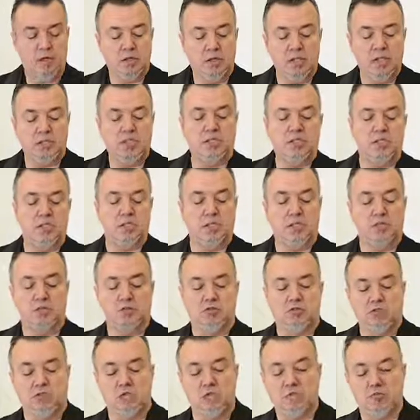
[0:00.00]
This is an
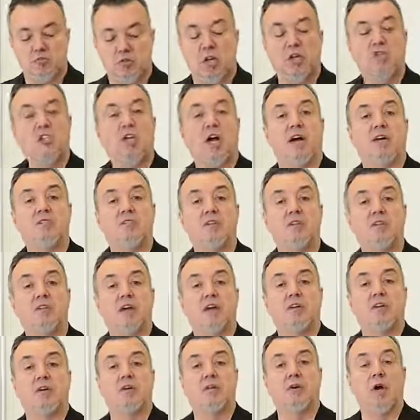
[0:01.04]
interesting brush, I have to
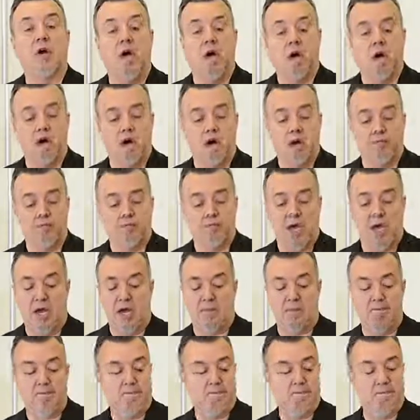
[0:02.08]
tell you. I
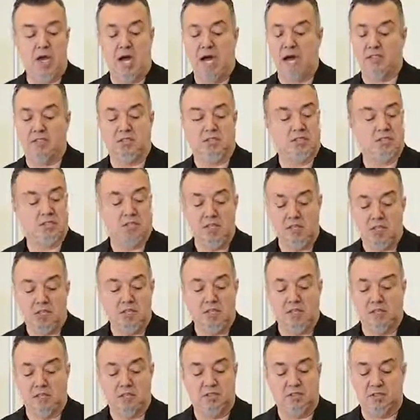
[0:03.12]
have not seen
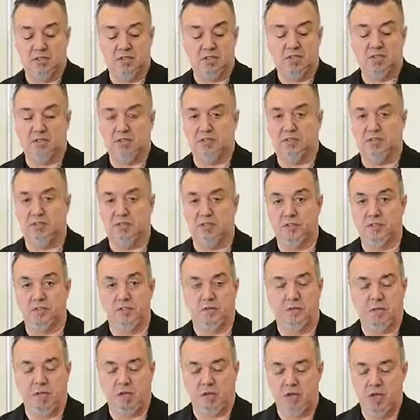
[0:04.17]
this. This is a first
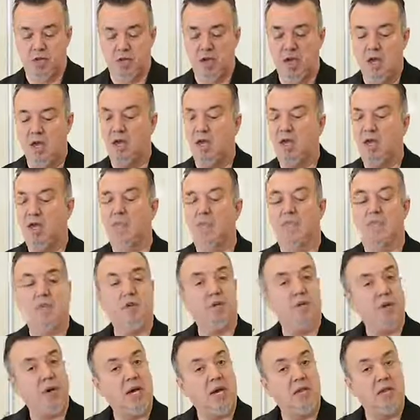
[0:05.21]
for me. It's for
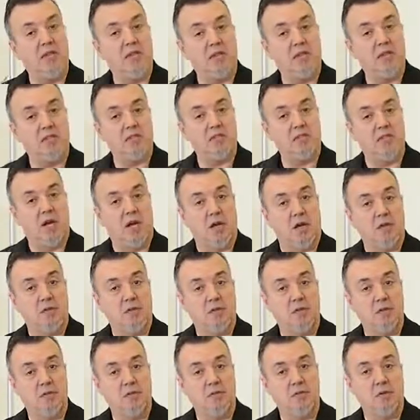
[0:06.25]
your painting design.
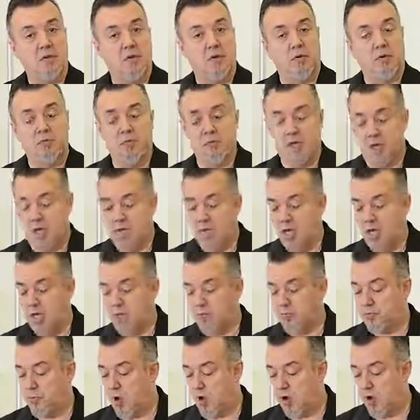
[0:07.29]
So
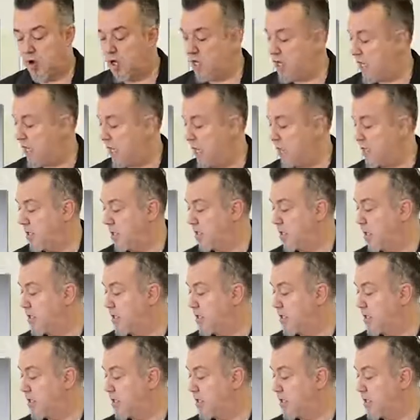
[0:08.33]
it's part of the kit.